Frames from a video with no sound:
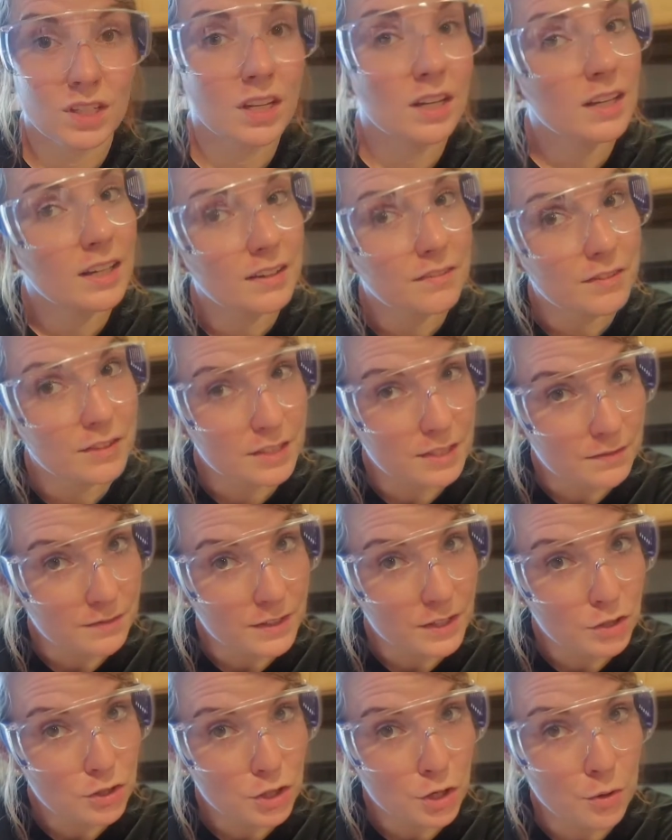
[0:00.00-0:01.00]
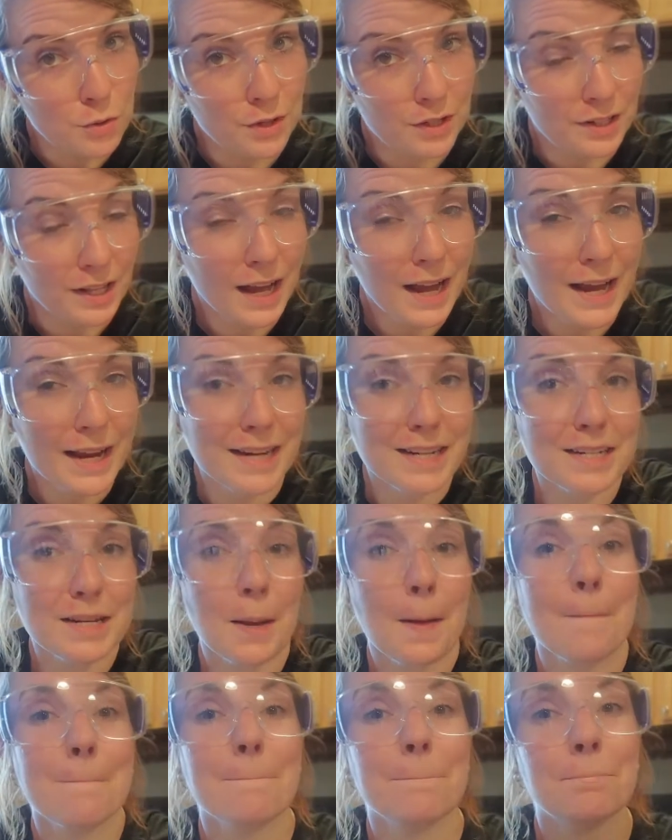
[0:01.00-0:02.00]
if you feel so inclined,
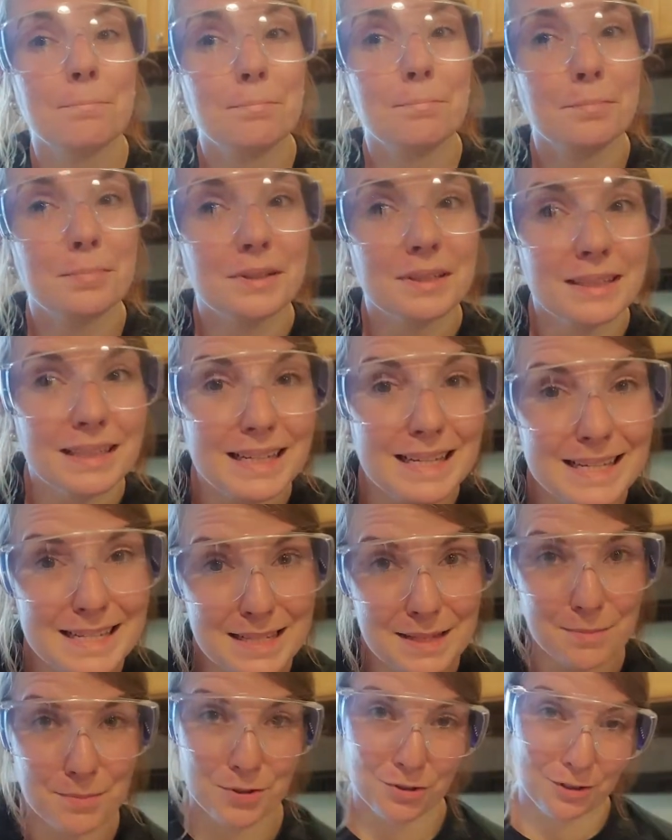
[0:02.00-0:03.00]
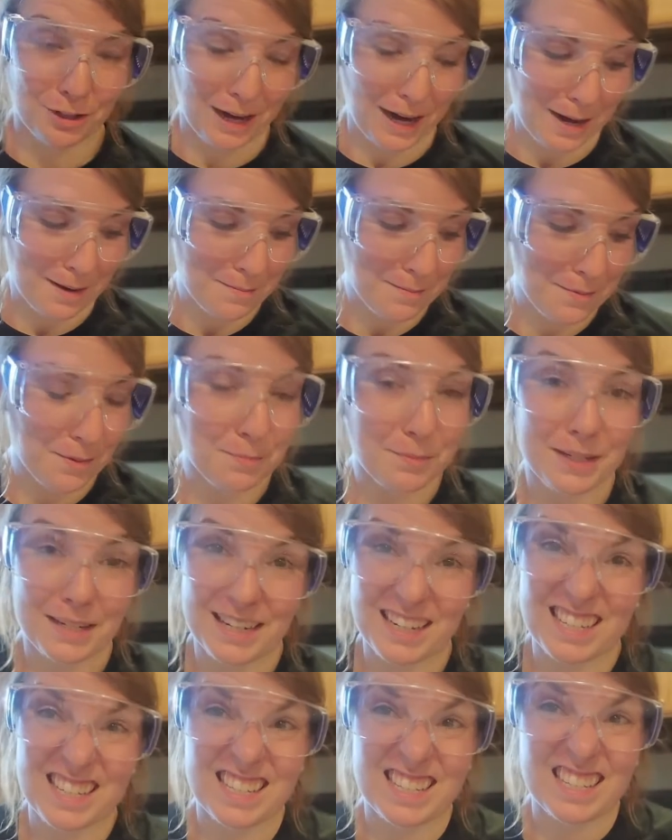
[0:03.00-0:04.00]
please subscribe,
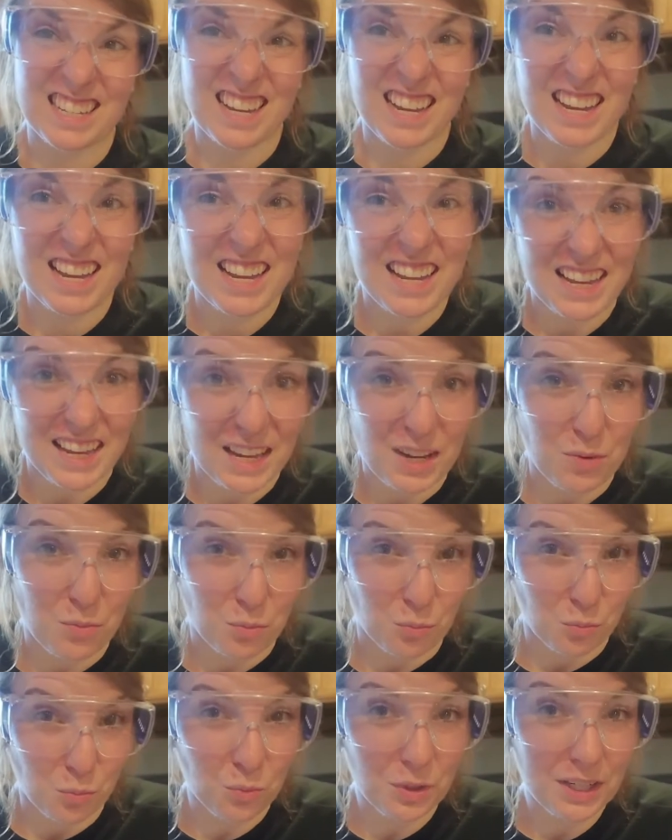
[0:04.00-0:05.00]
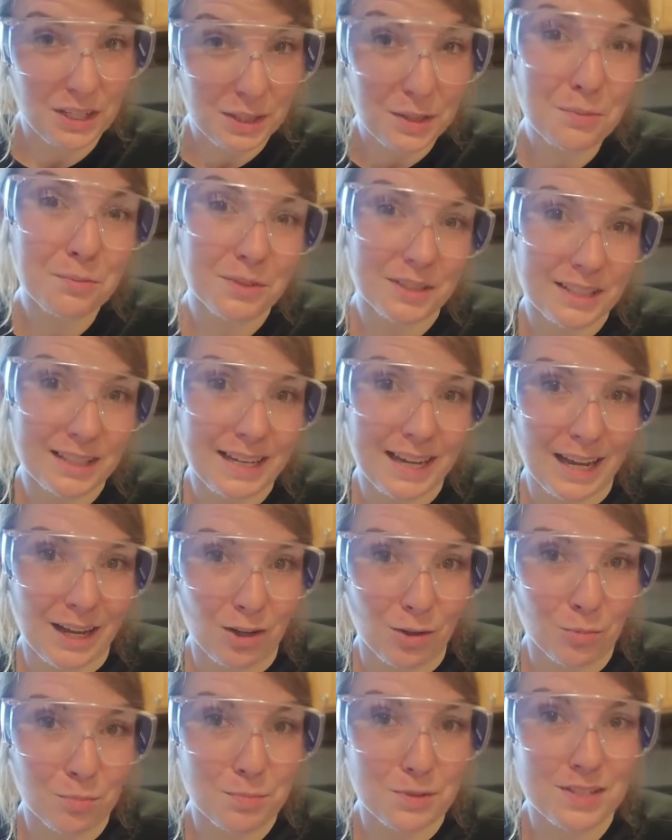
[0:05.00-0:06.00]
because it really, really
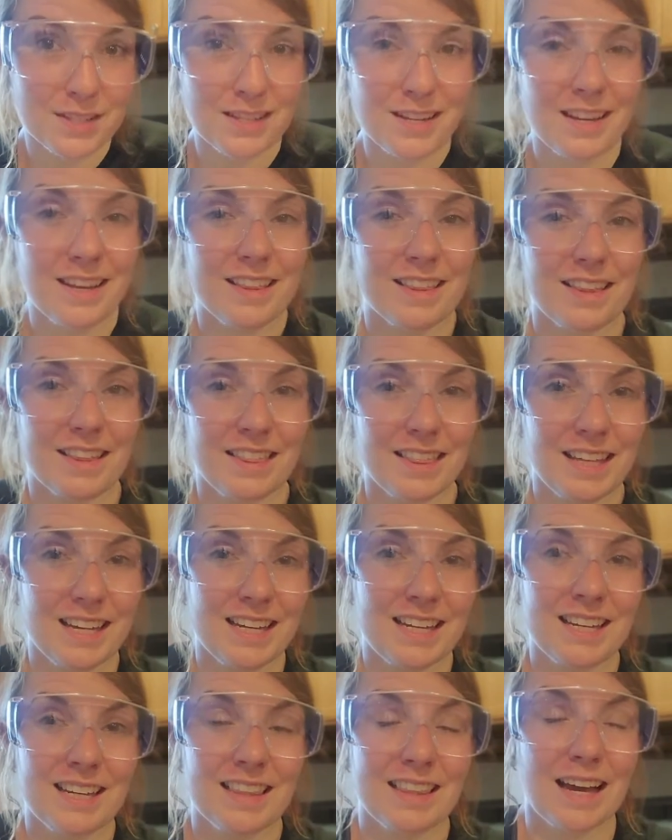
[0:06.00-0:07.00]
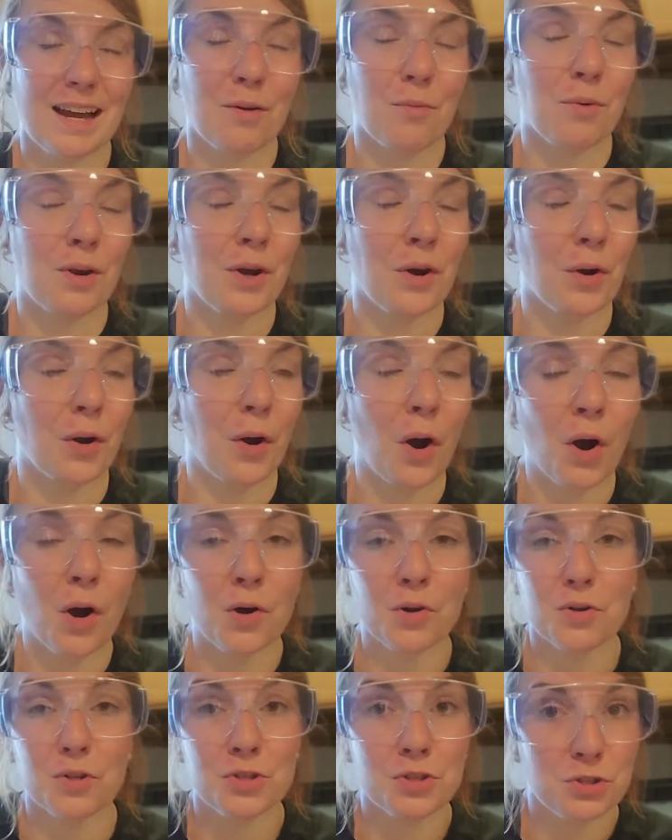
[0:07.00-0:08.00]
helps the thing that we are all
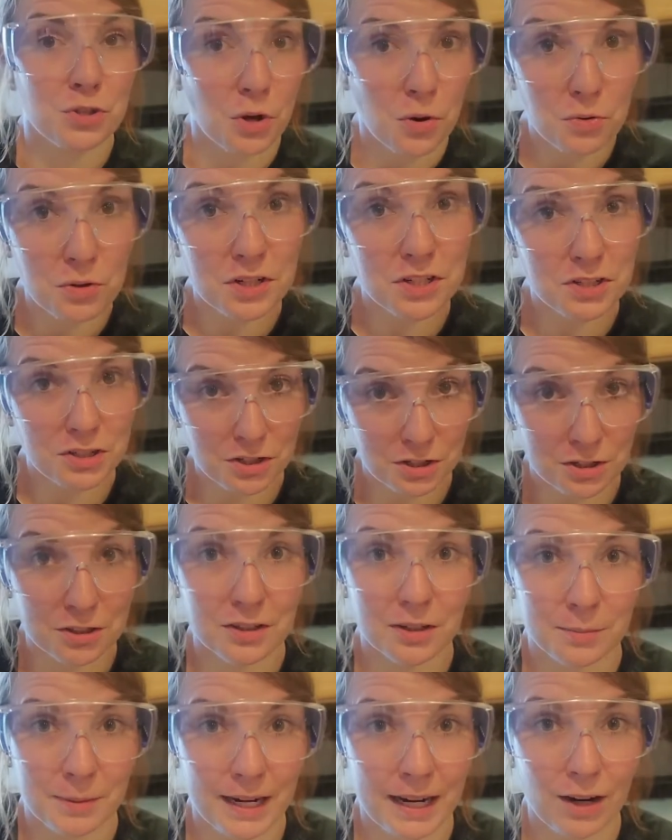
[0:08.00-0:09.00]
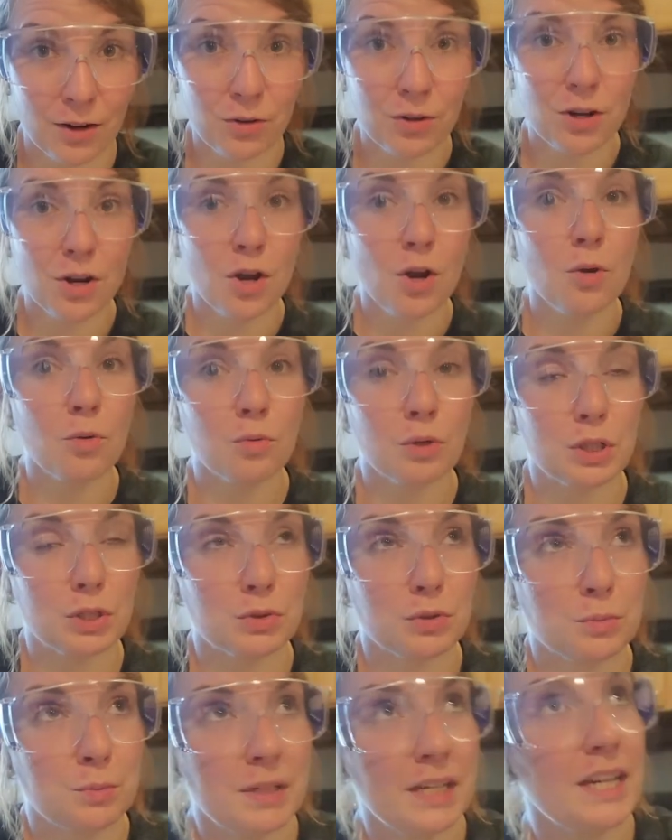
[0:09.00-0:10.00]
so concerned about, which
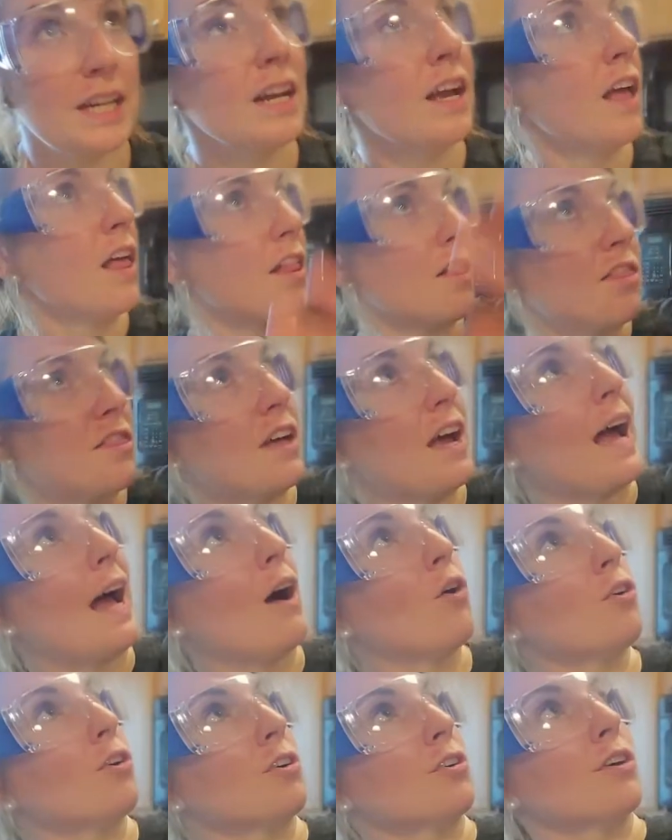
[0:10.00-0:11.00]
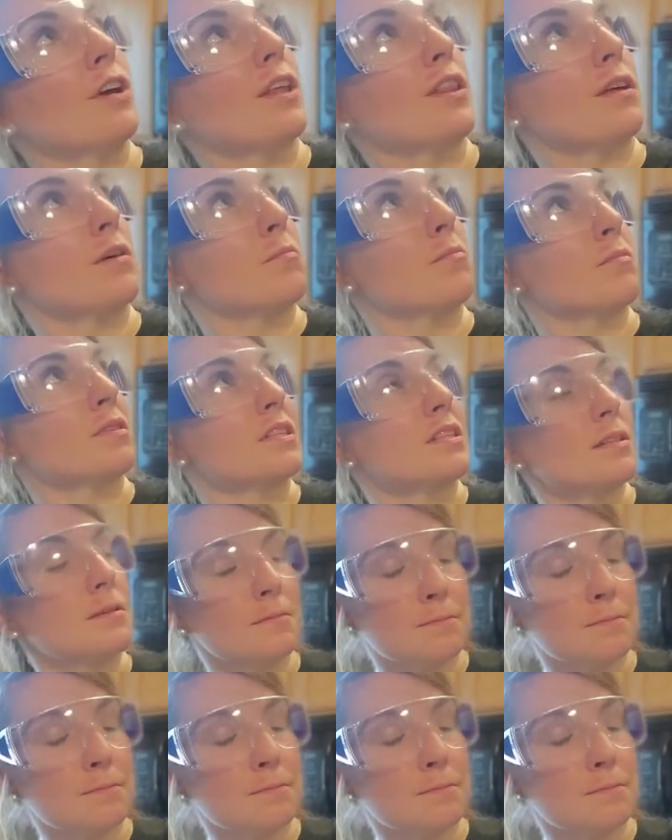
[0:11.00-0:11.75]
would be the algorithms.